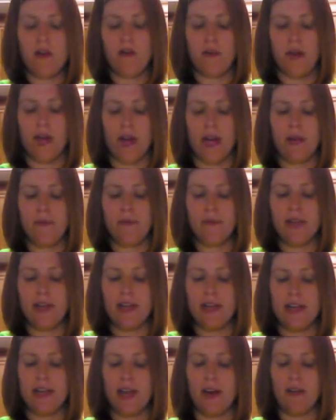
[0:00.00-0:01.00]
Okay,
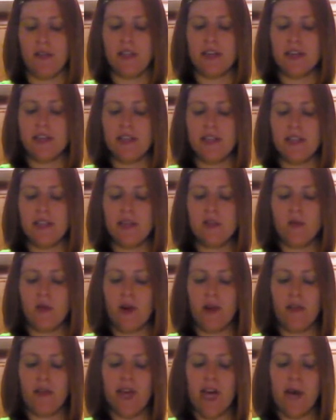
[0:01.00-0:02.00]
now this is
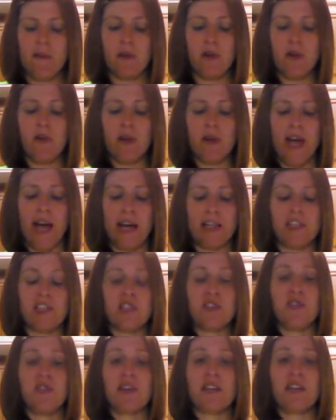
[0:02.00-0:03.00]
where the chemical reaction
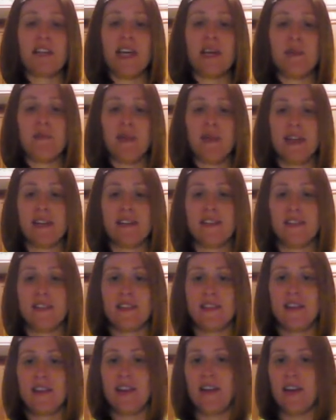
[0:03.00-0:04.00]
is going to take place.
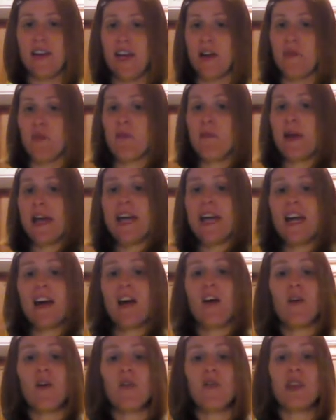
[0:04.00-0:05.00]
Okay, we're making
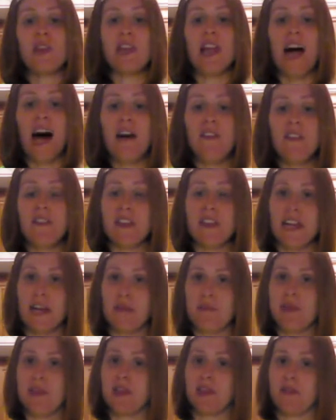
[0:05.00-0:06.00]
our own lava
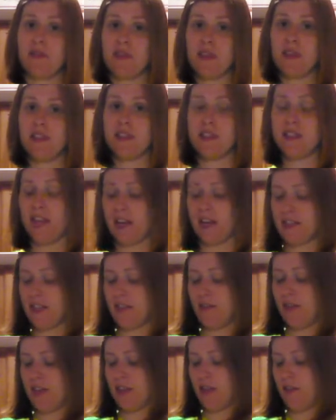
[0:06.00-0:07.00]
lamp here with this
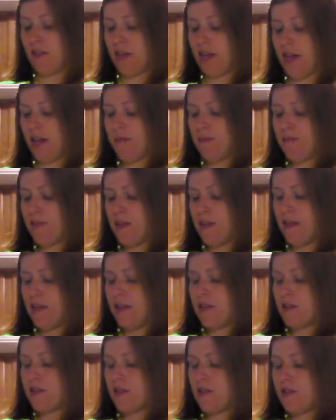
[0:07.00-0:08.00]
activity. Okay,
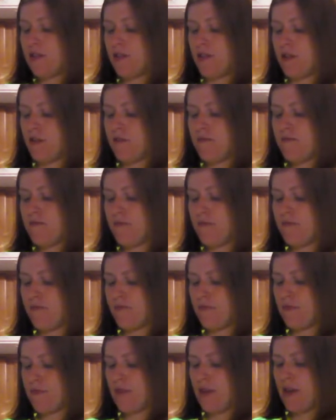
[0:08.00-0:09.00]
so
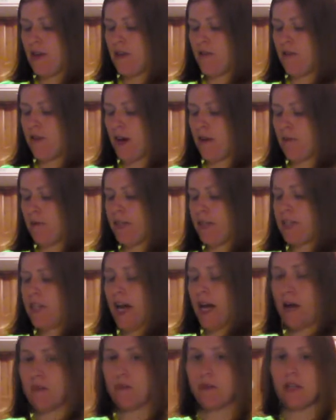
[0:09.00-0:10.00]
got my
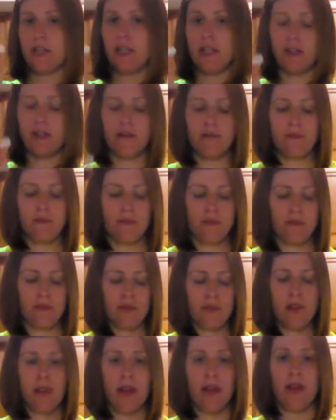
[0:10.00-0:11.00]
tablet here,
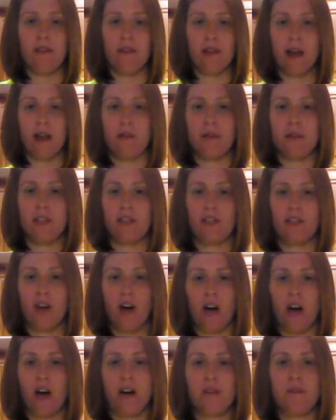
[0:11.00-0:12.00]
got my
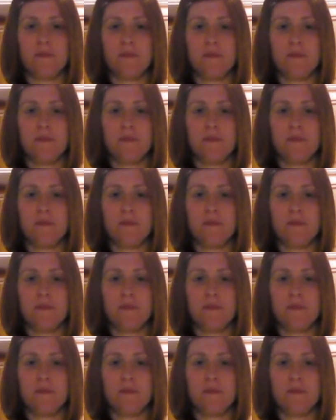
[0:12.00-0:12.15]
jar,